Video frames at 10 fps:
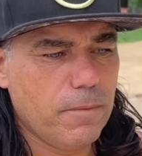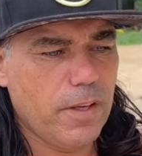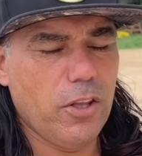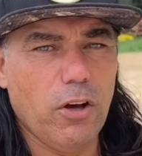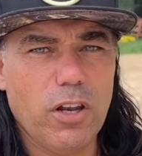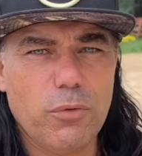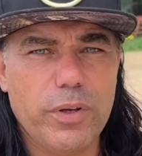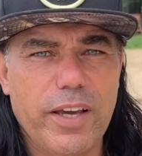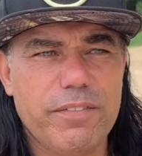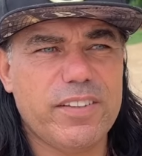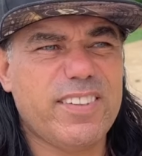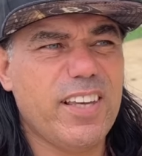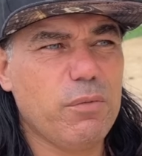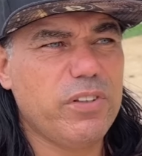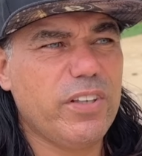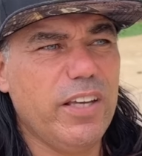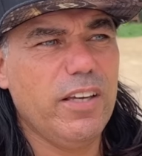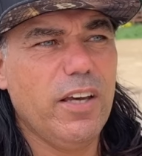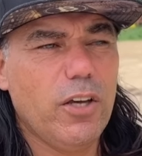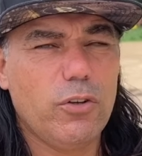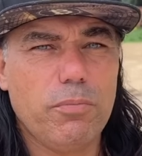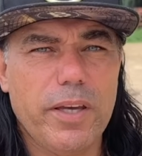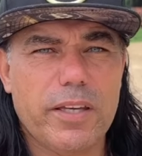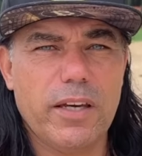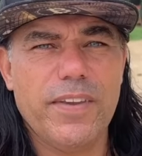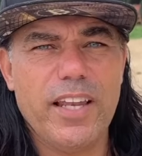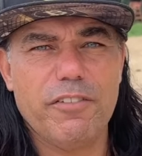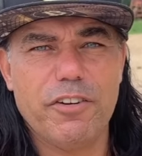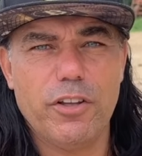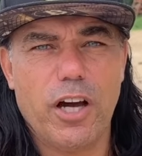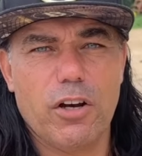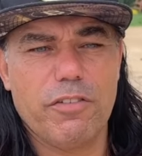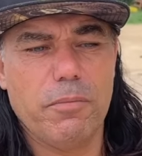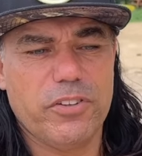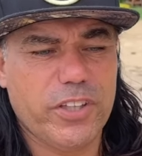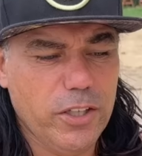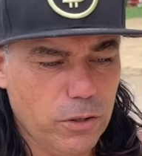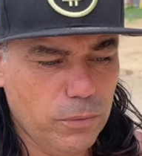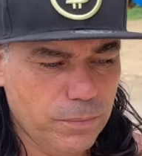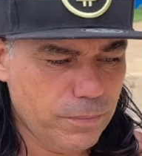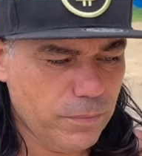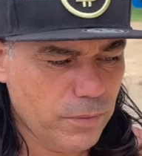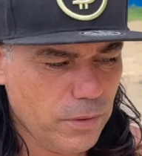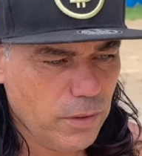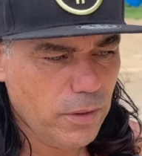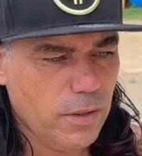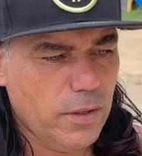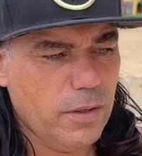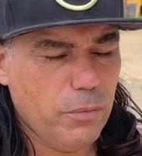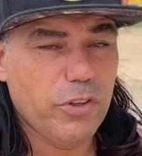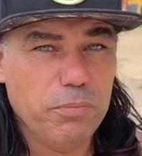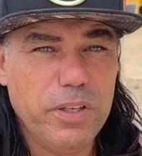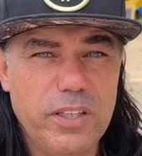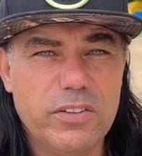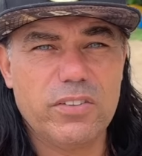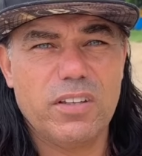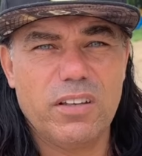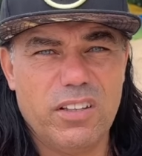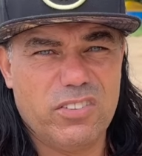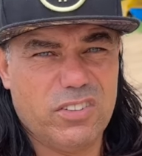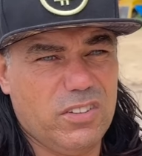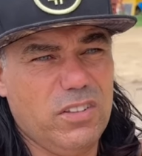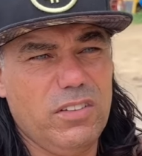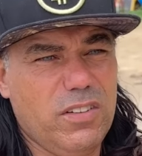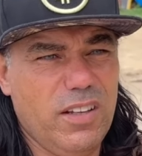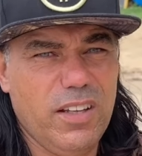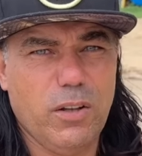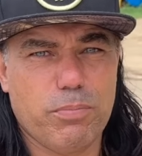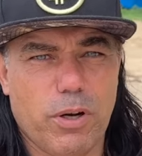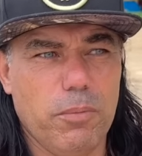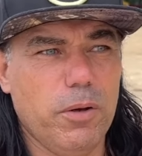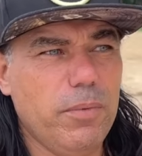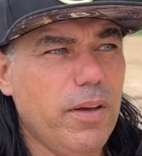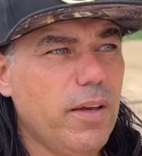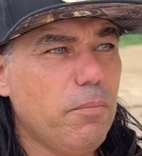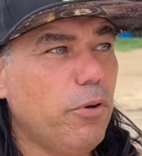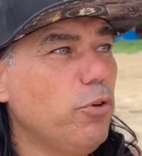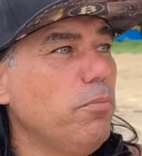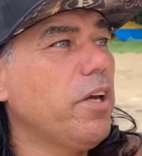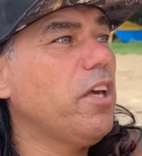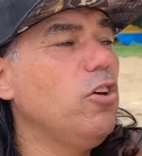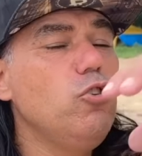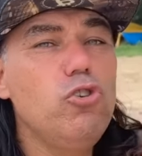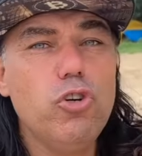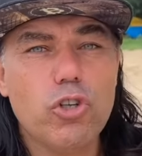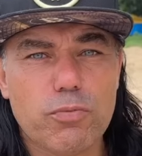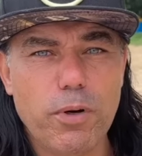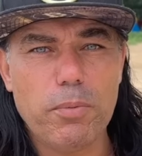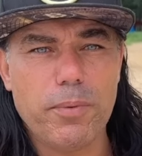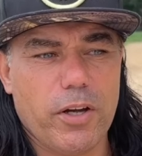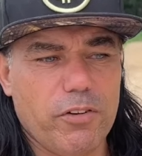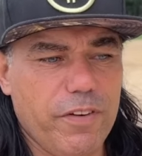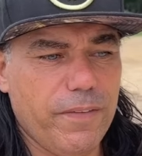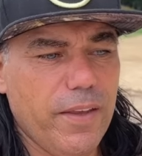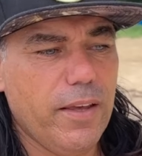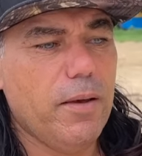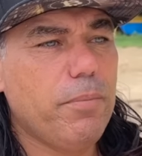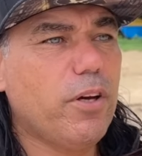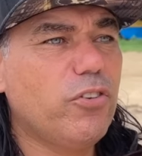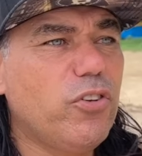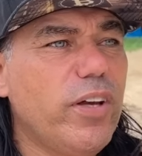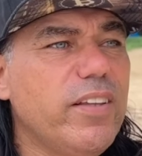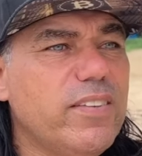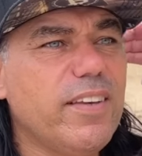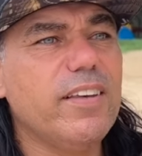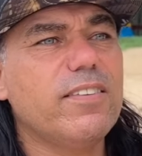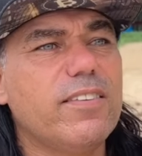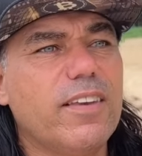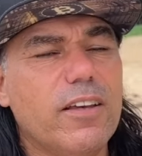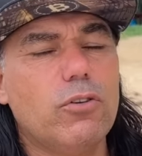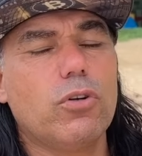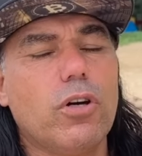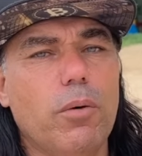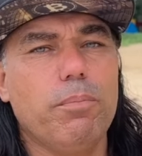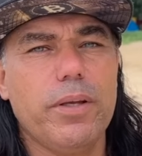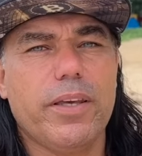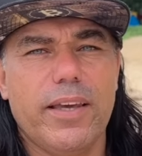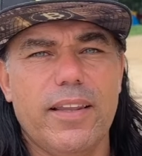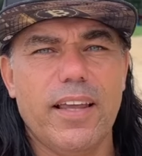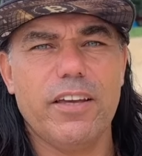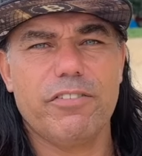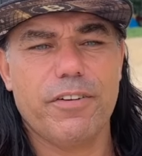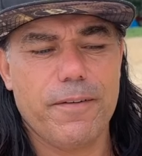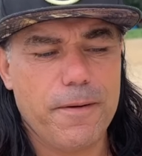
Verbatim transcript: In Holland we have this saying, we say, you make an elephant out of a mosquito. Which means it's just a little problem, but you're making a huge problem out of it because you insist to complicate life.